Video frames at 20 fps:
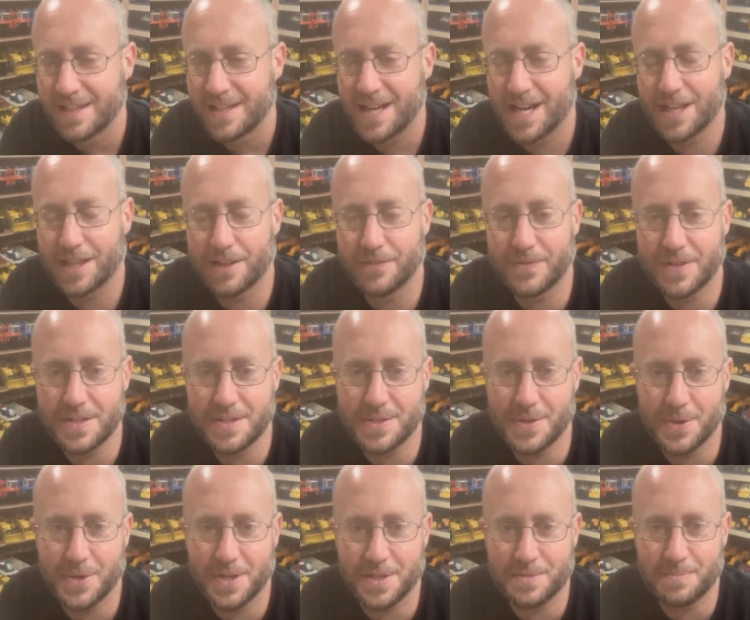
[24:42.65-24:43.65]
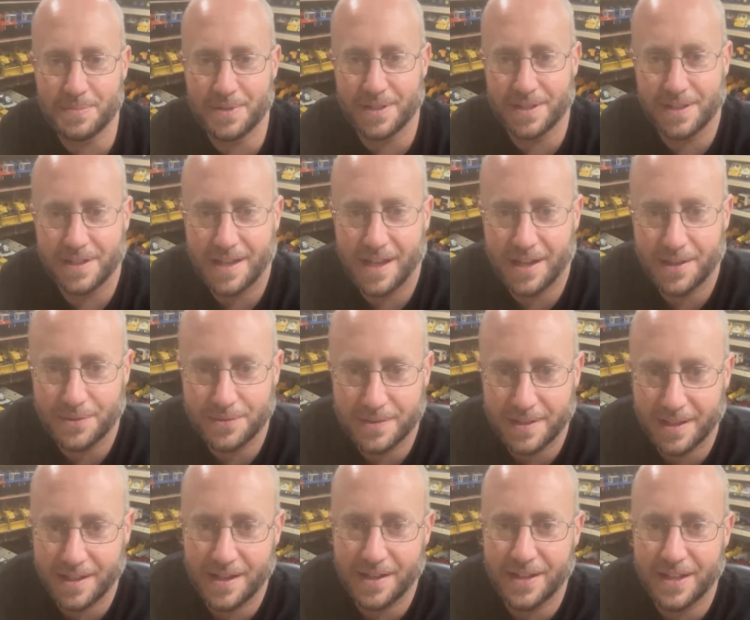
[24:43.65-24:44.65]
I love these toys, but I don't
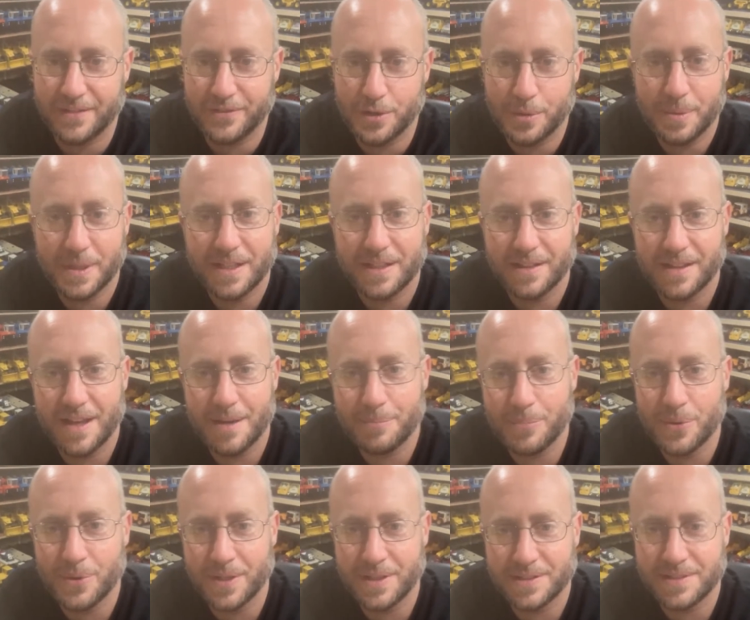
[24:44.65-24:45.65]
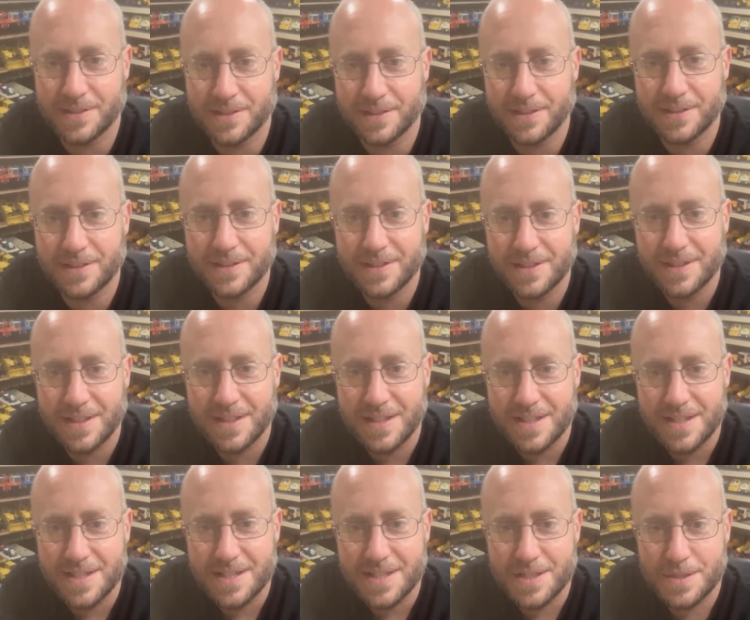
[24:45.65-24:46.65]
think I'll ever be to that point to
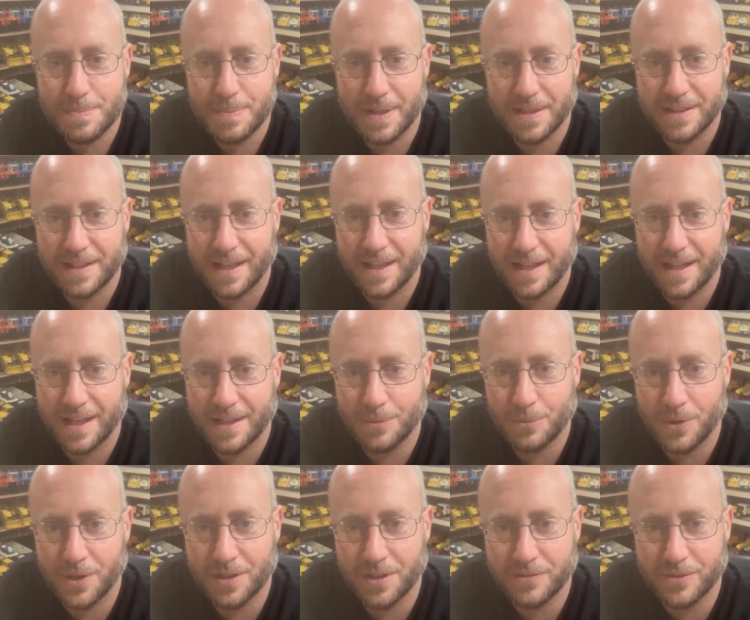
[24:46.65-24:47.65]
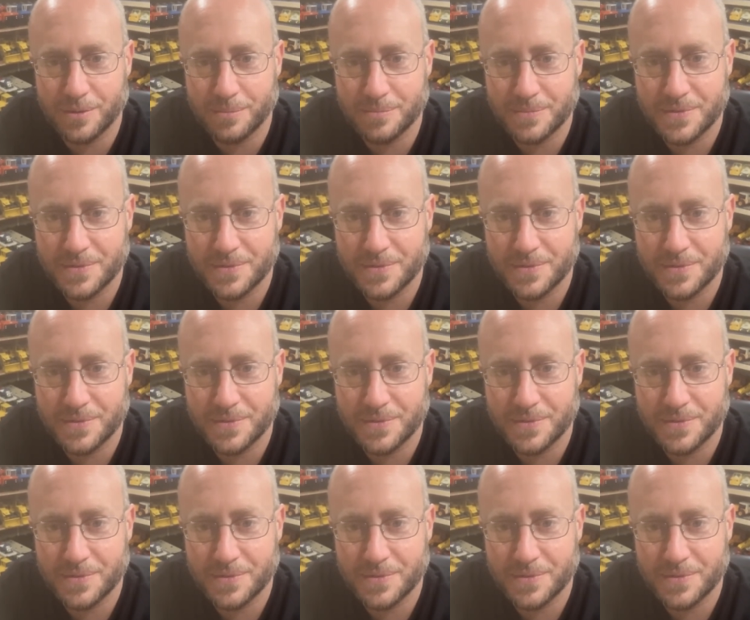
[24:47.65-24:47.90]
spend that on one of them.